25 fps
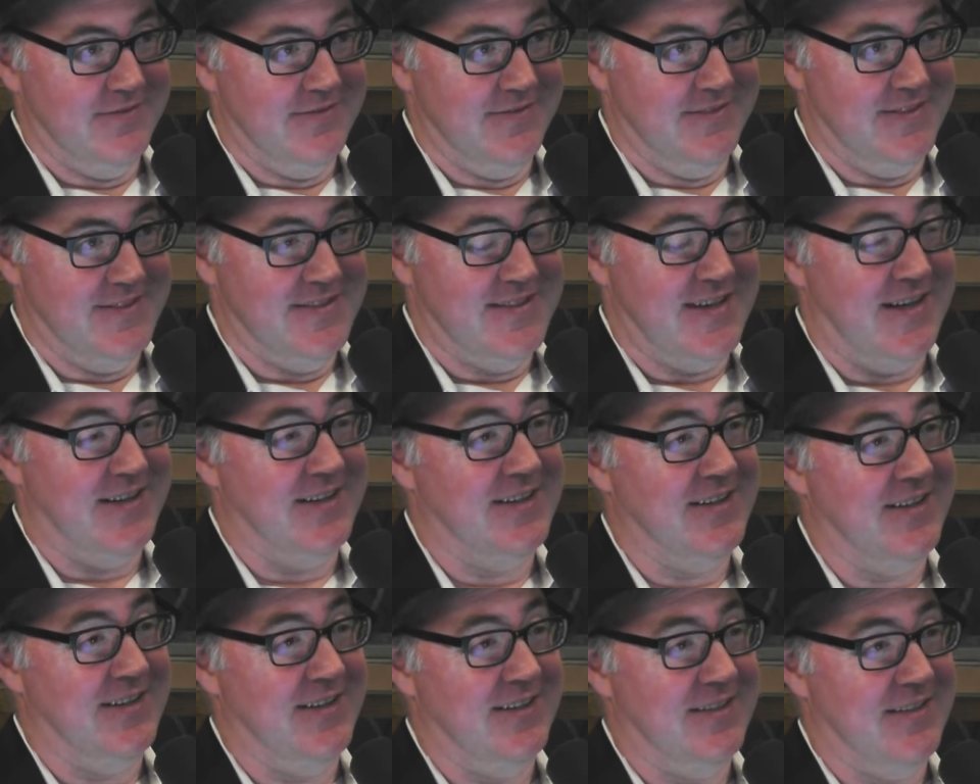
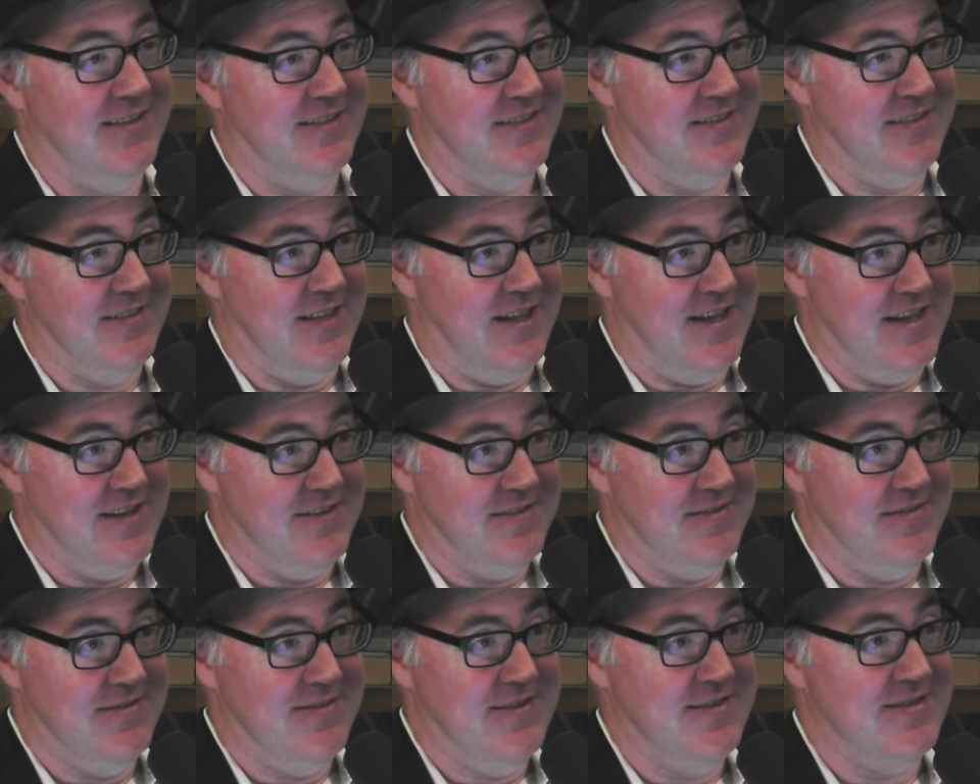Suddenly, like,
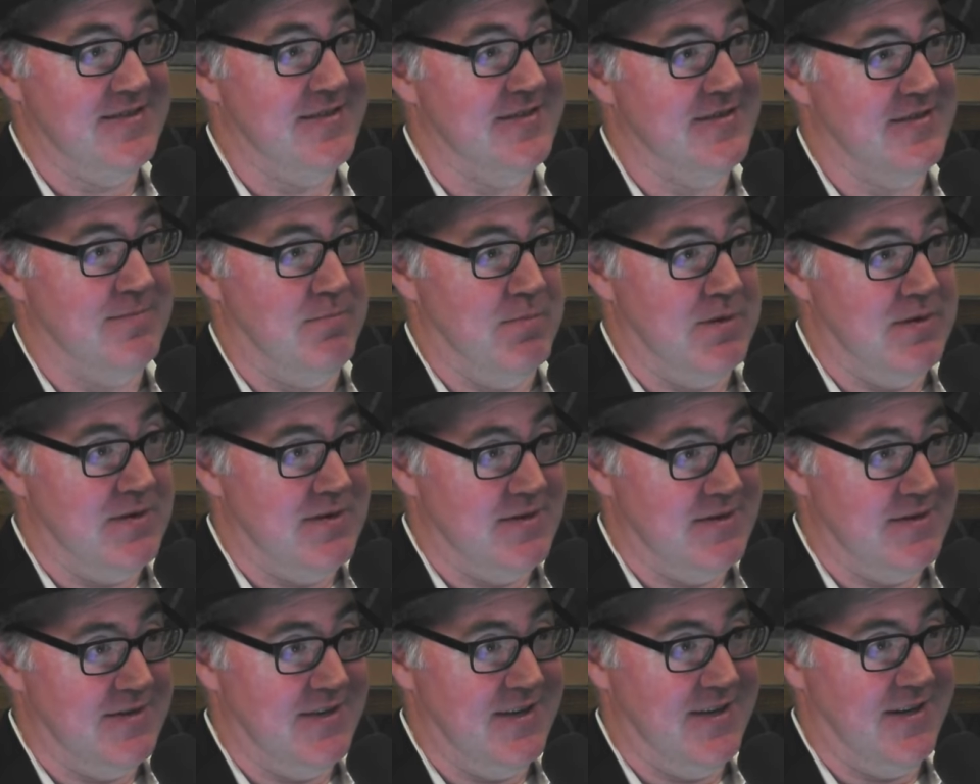this is the
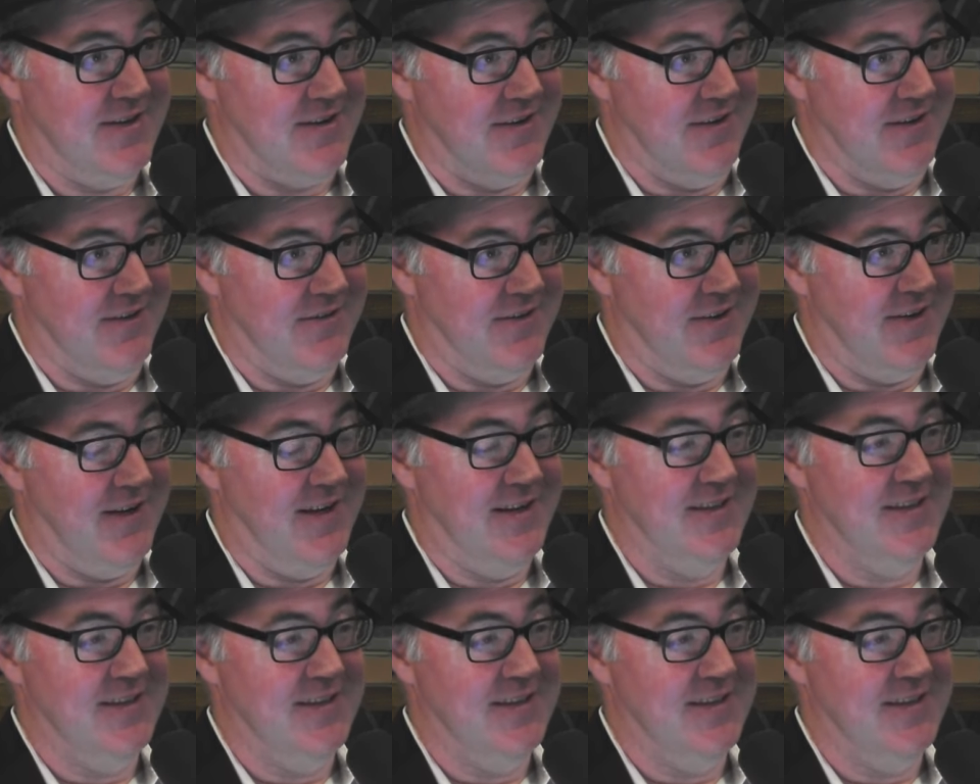secret, right?